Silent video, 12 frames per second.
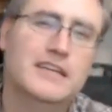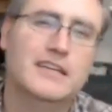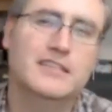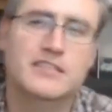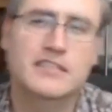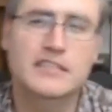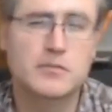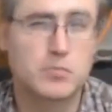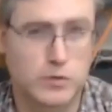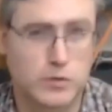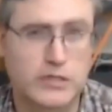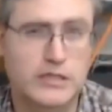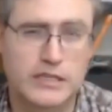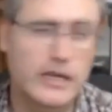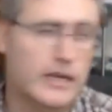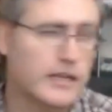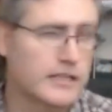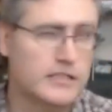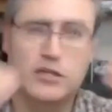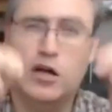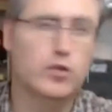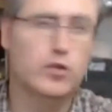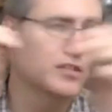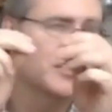because it's really, you got to get
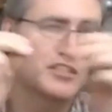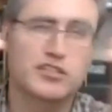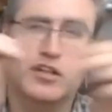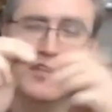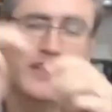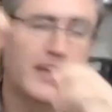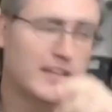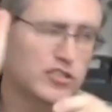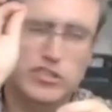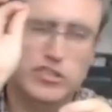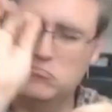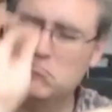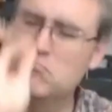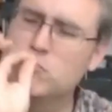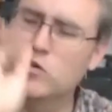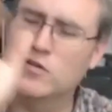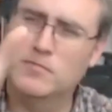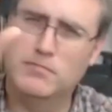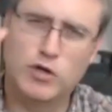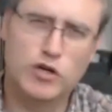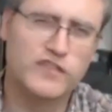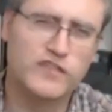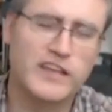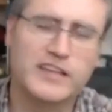tolerances on that just
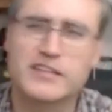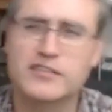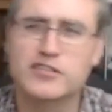perfect.